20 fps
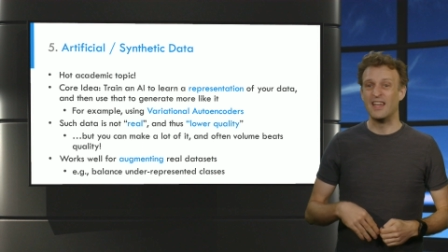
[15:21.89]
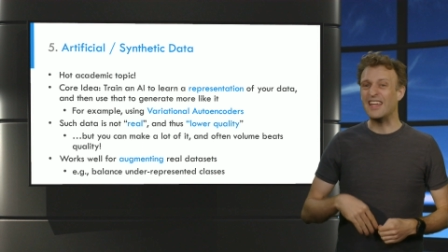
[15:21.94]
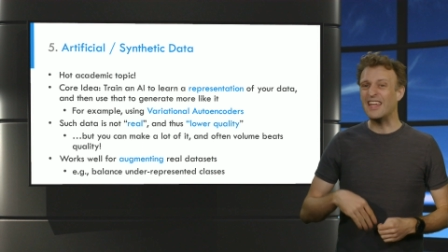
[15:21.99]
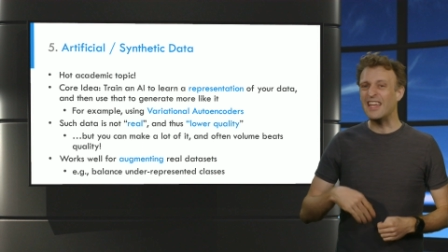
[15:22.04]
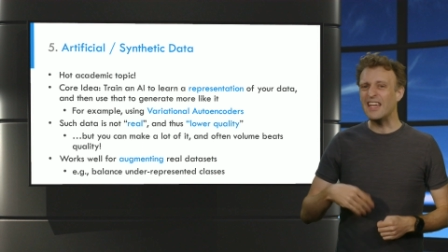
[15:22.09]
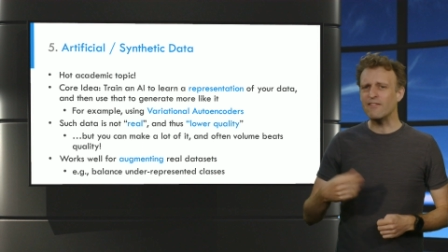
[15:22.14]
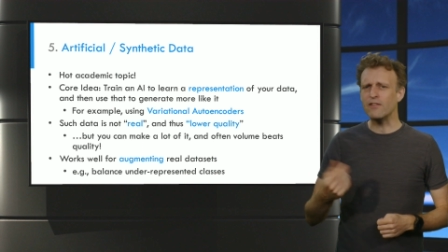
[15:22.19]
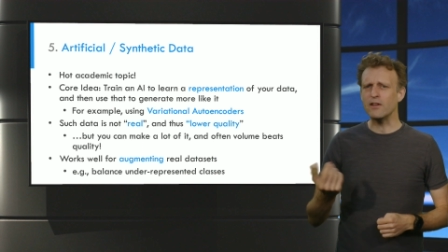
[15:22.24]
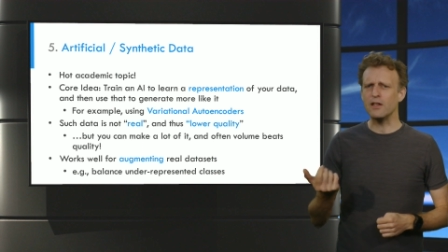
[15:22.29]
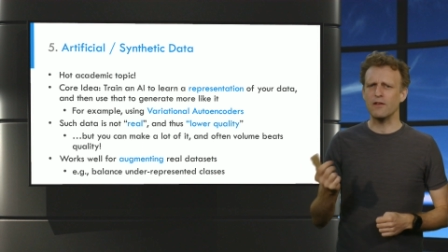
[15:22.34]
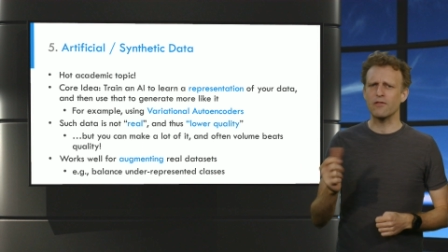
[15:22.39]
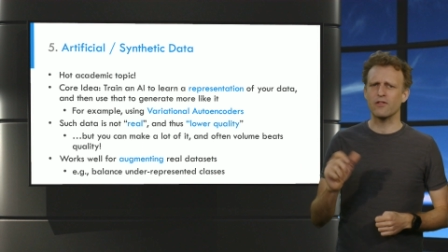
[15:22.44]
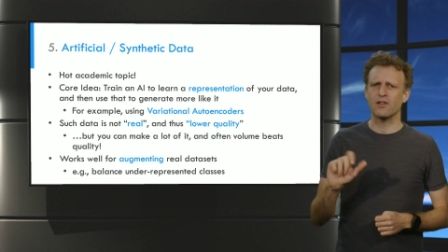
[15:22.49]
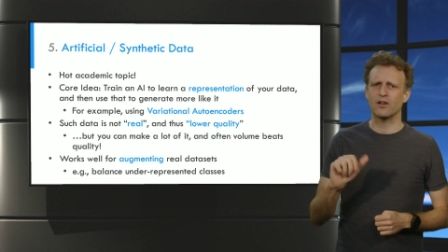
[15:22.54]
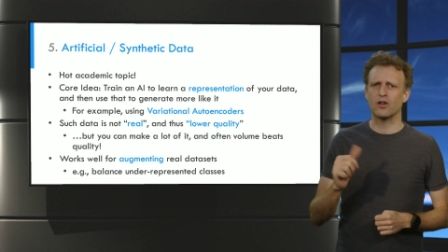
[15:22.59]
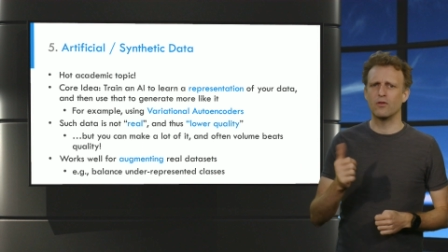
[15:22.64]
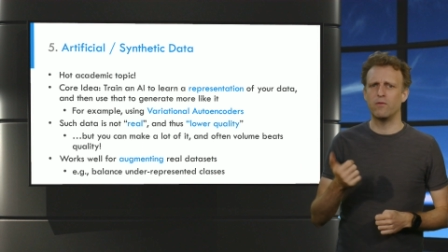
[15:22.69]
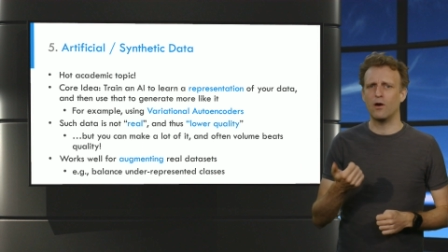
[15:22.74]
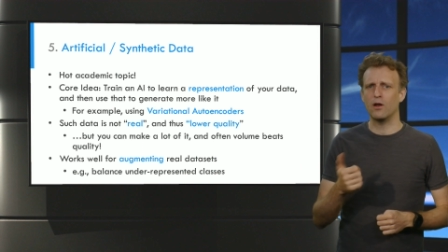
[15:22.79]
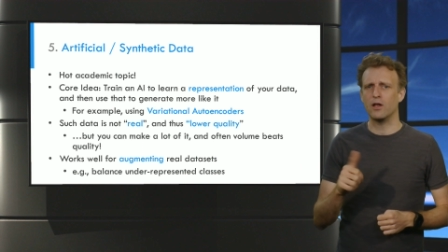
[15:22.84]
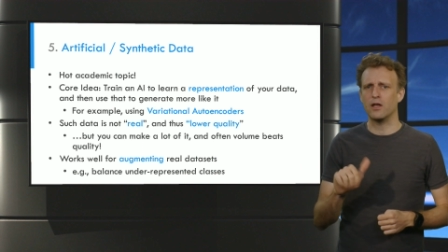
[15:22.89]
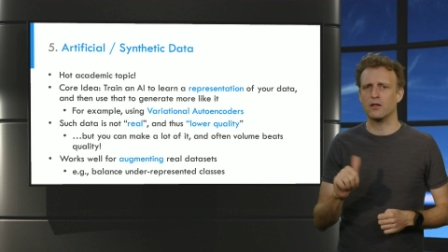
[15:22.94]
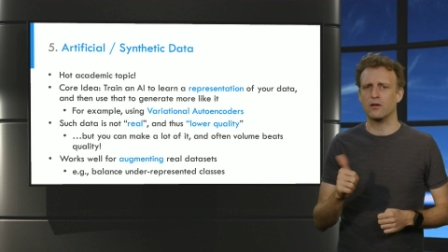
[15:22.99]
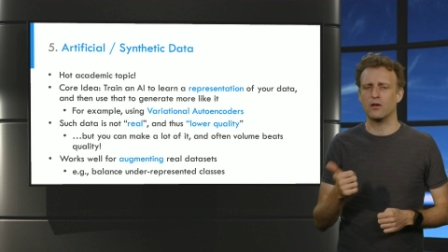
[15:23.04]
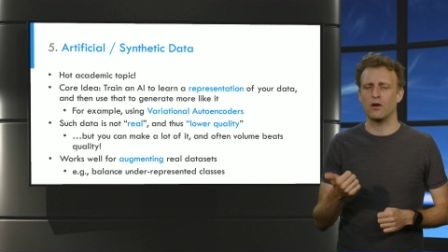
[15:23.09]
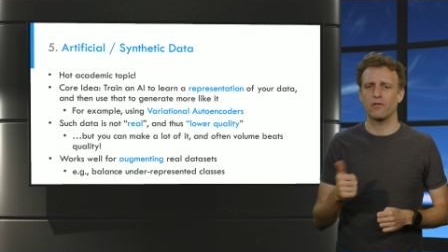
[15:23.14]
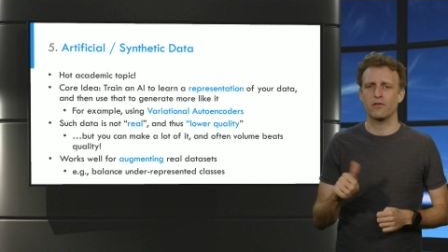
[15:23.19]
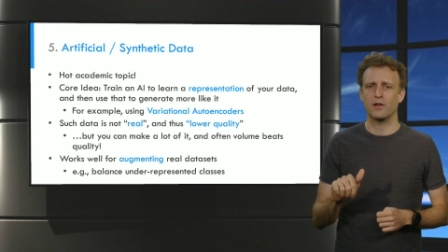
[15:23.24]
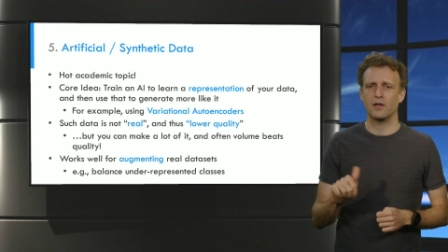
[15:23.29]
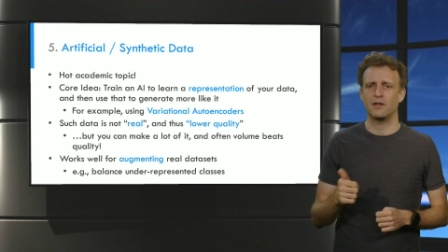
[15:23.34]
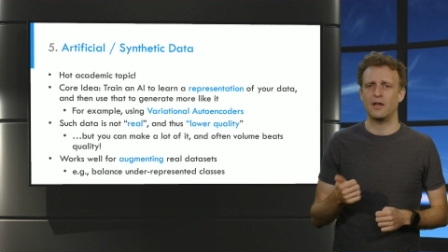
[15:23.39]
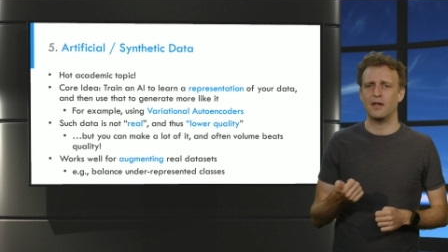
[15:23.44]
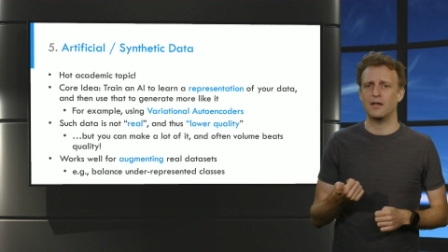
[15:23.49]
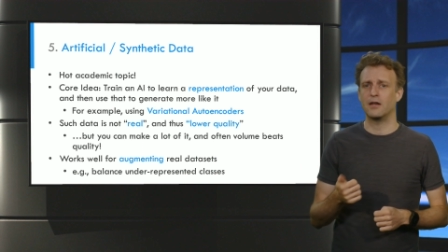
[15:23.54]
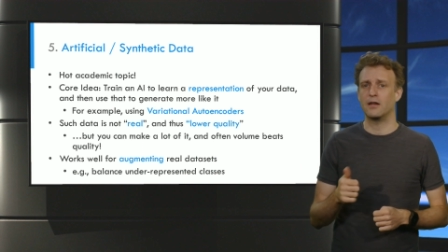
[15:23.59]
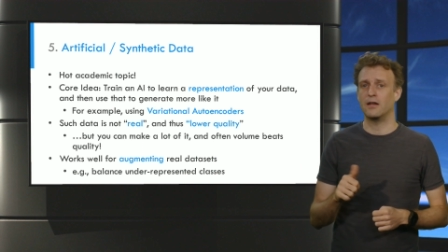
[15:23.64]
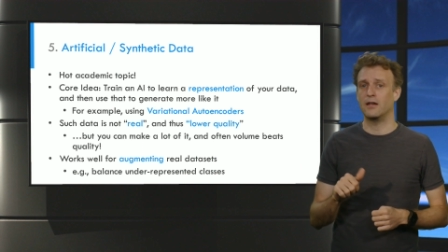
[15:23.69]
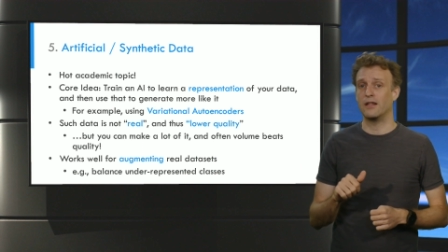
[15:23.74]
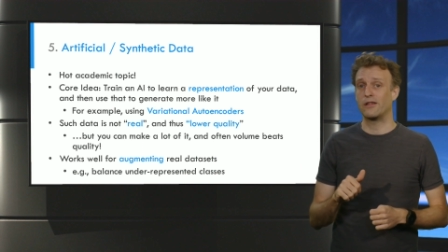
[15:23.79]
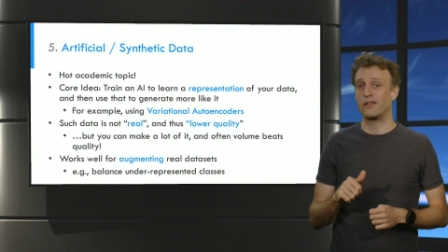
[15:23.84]
even if the quality of the
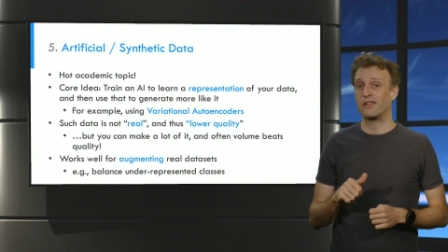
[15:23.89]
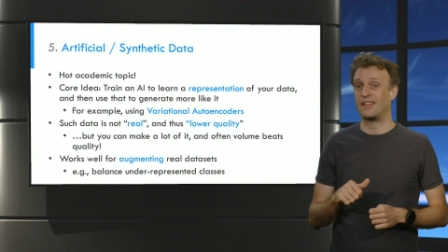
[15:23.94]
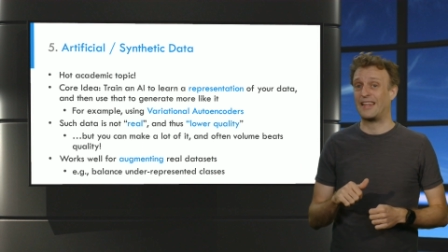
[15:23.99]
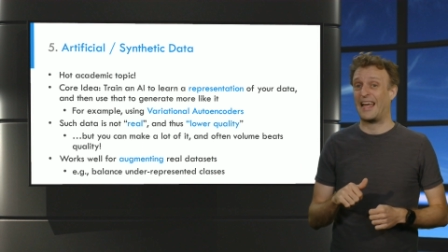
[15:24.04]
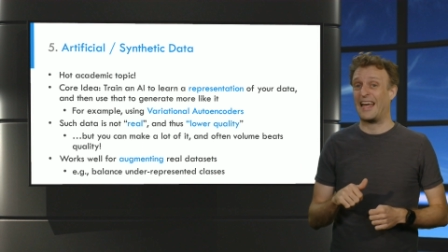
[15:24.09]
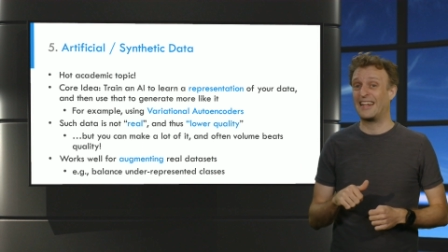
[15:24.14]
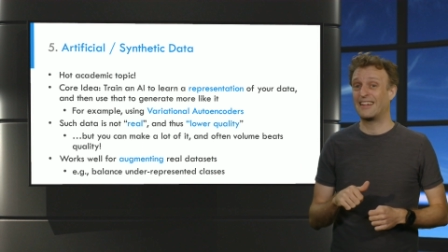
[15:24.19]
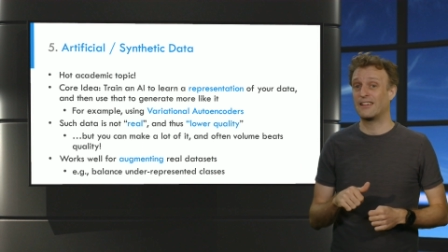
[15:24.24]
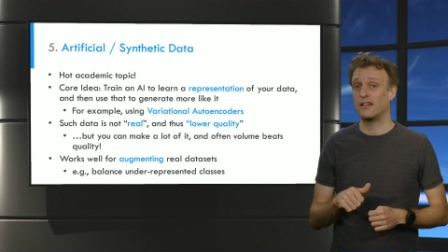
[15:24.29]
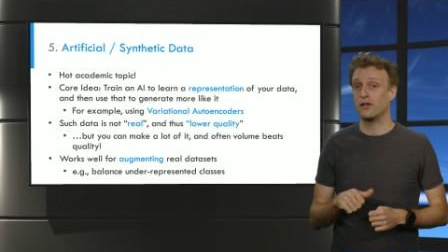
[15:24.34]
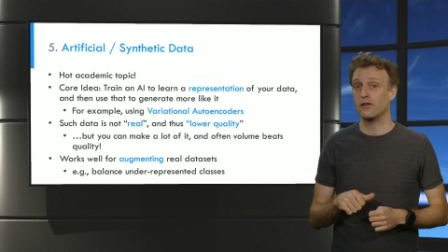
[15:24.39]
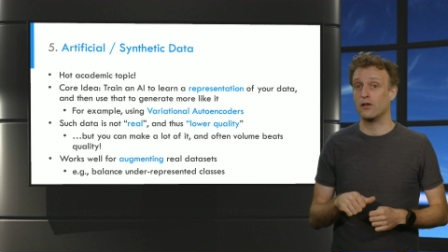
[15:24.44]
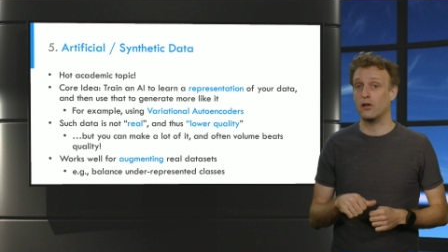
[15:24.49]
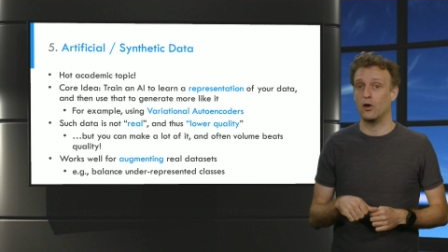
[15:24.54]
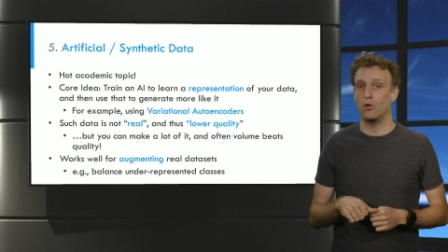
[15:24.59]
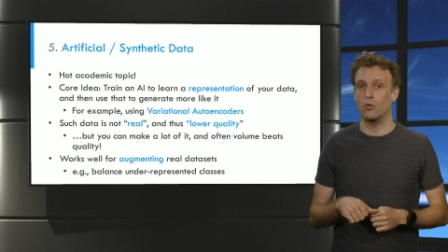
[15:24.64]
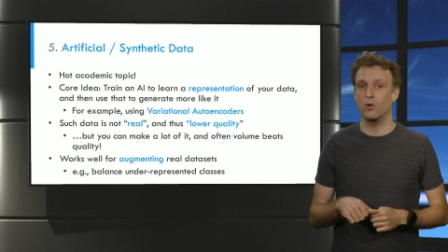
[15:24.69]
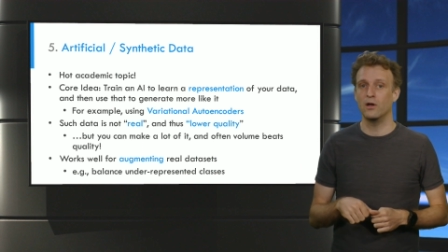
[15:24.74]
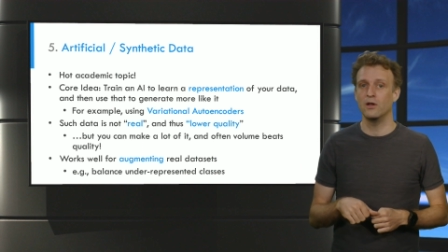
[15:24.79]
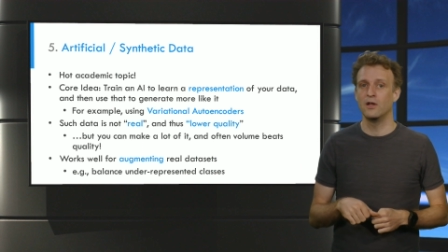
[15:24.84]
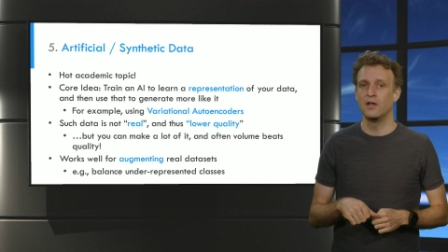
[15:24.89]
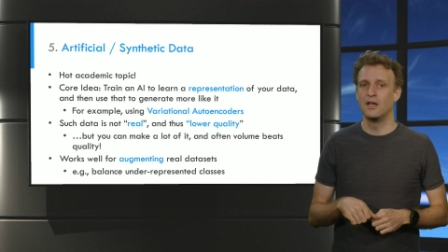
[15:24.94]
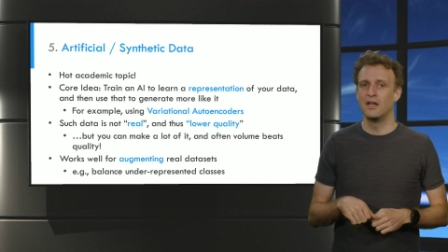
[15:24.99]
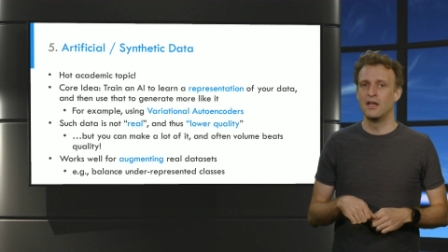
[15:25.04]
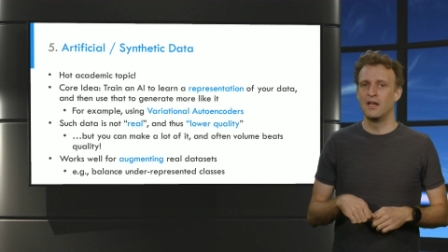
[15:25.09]
data is slightly lower